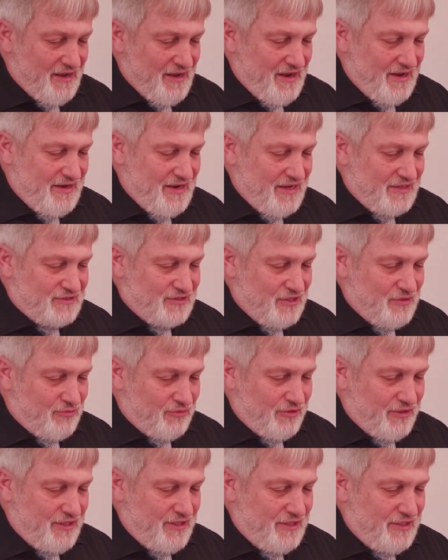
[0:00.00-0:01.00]
And as they
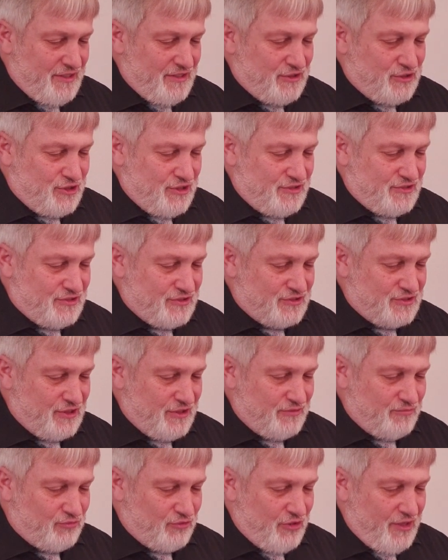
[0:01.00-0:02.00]
were eating, Jesus
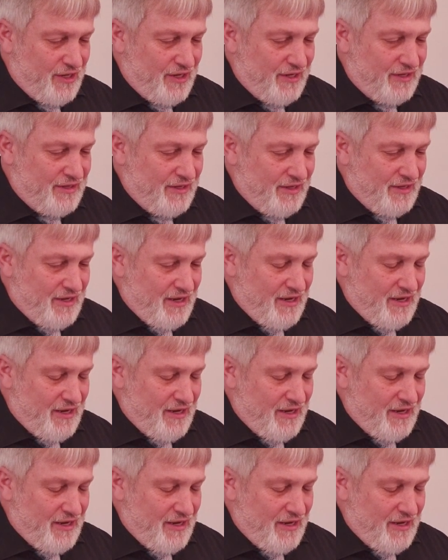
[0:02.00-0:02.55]
took bread